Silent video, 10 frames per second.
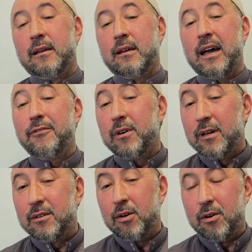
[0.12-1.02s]
Have you
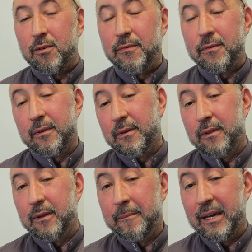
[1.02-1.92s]
heard of
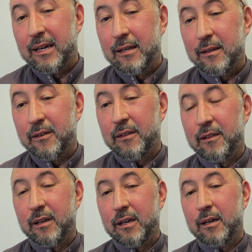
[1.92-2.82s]
the man,
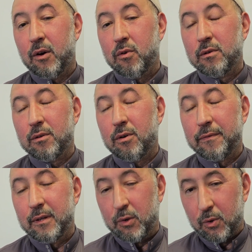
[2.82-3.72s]
the owner of
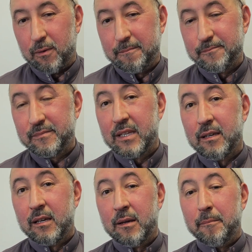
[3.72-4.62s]
the whole?
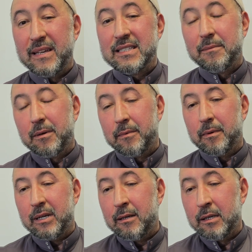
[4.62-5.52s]
Maslama ibn
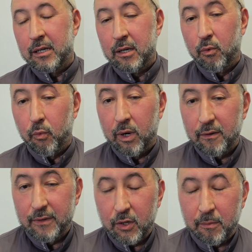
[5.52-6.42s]
Malik, one
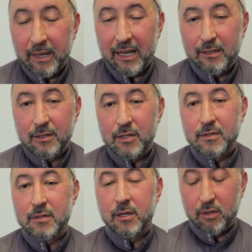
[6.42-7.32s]
of the
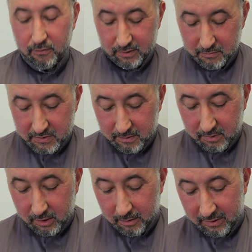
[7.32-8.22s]
commanders of the Muslim
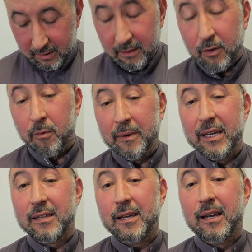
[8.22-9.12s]
army in the
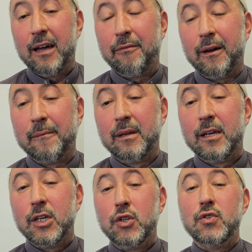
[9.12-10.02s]
Umayyad Khilafah,
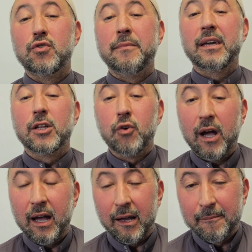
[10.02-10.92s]
used to make a
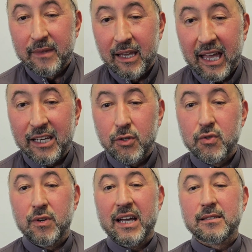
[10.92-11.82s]
dua, and he used
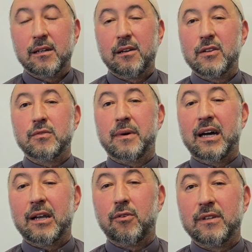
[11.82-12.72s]
to ask Allah
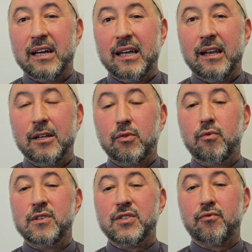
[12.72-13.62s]
subhanahu wa ta'ala to
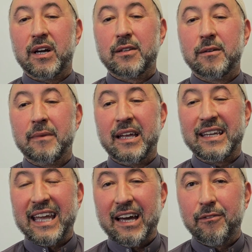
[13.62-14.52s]
resurrect him and
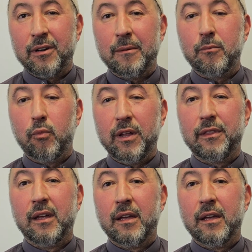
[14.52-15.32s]
gather him with